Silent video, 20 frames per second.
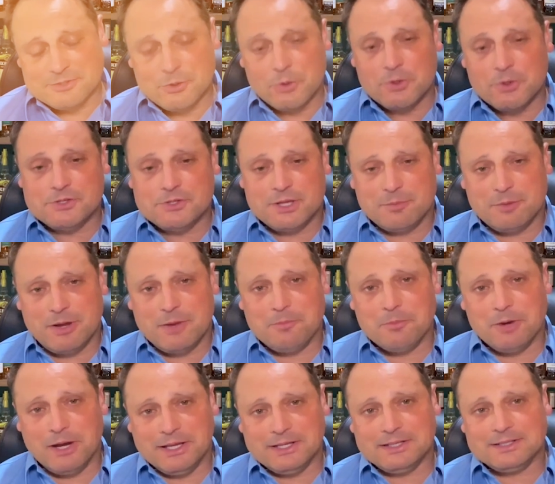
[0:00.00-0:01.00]
always on my
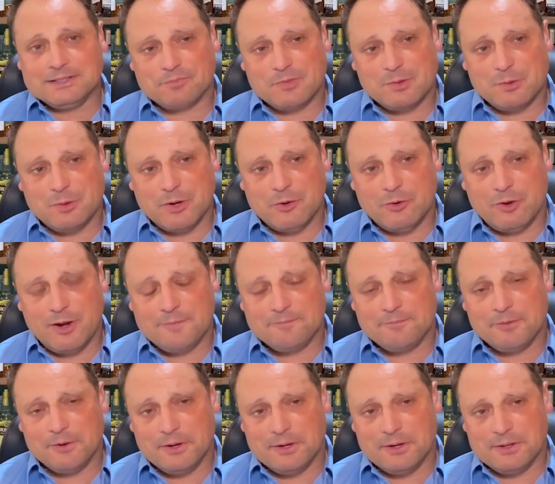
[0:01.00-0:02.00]
mind. My
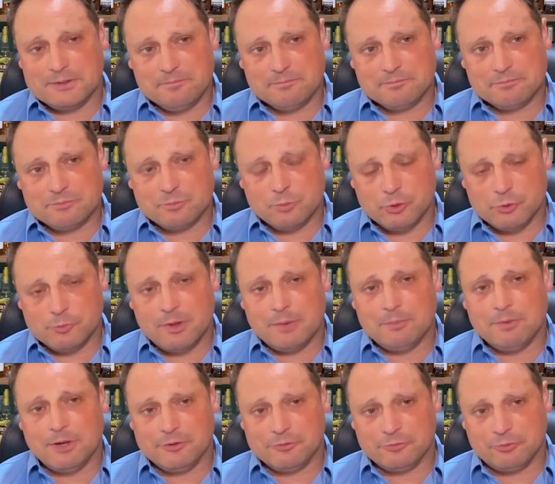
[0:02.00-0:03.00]
grandpa was my
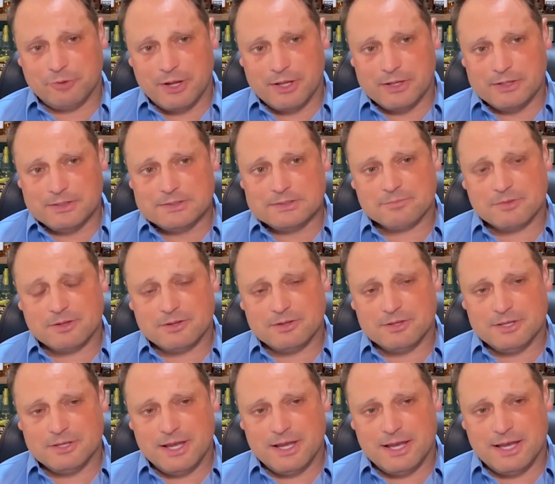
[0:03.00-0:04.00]
best friend.
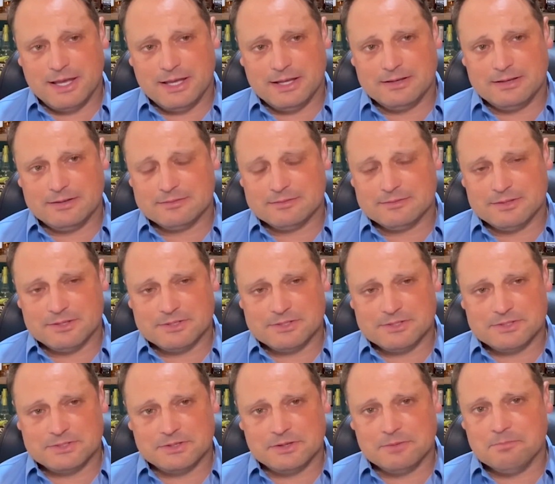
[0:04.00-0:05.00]
He had
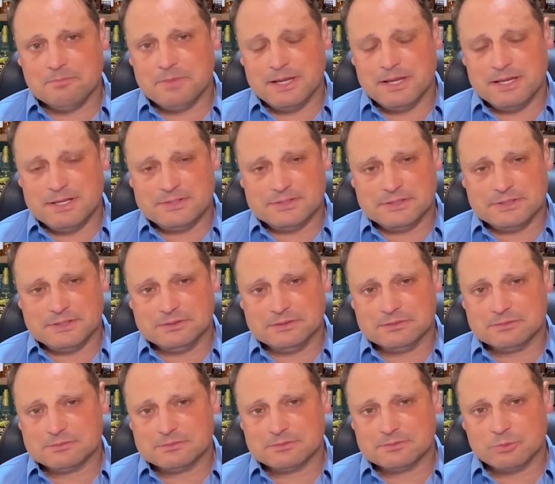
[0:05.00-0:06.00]
this amazing
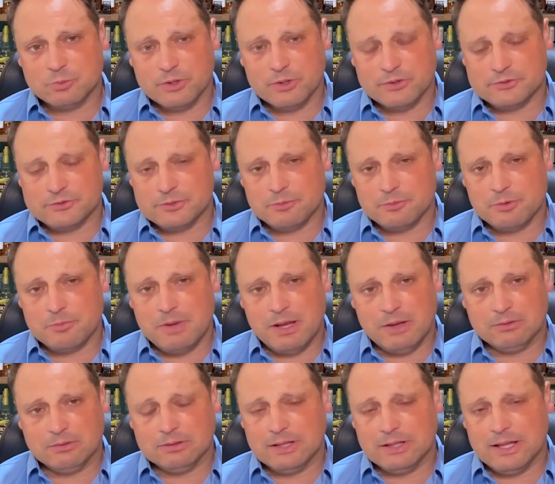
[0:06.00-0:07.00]
wisdom
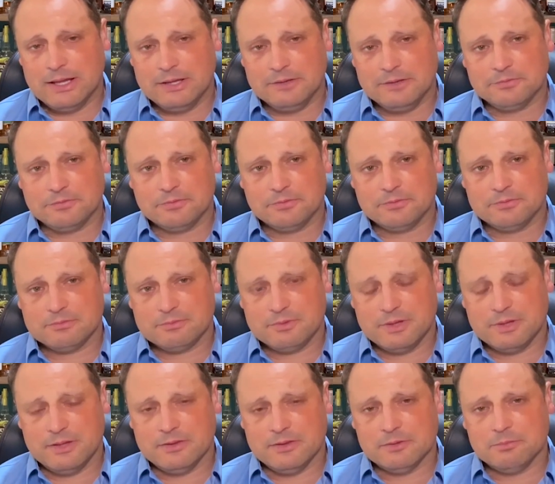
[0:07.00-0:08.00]
about life
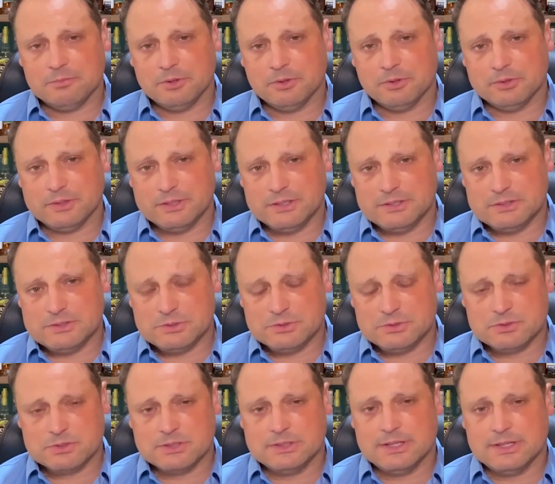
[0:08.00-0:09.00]
and the ability
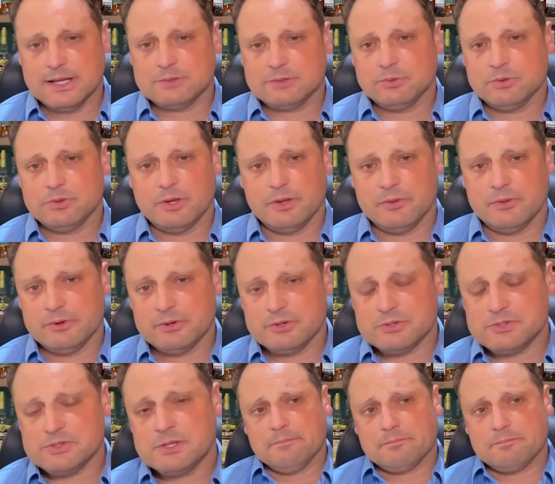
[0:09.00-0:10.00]
to connect with
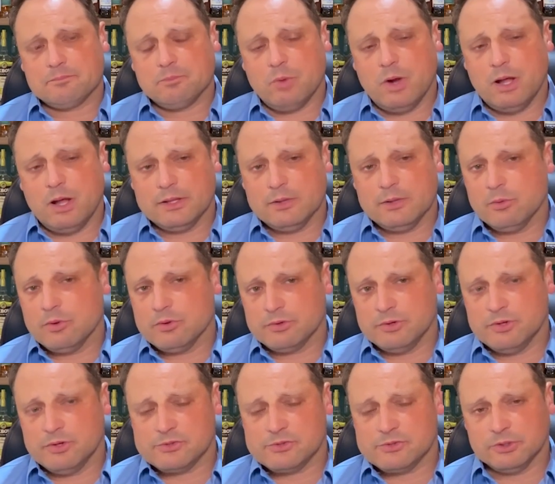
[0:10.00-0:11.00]
others. While he was a
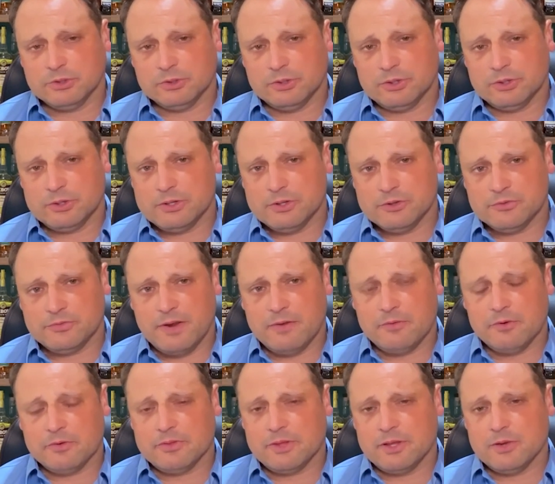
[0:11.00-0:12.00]
distiller, his
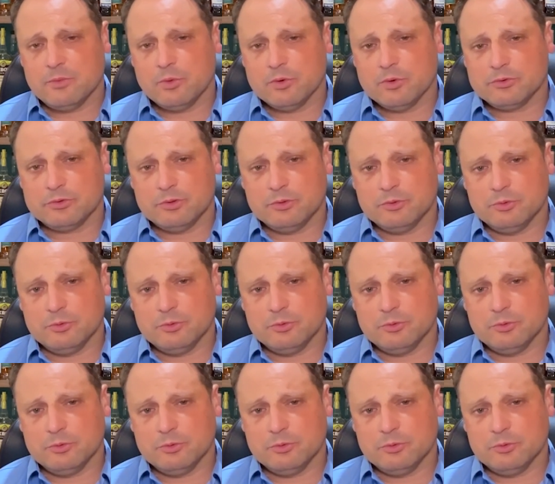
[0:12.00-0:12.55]
favorite thing was to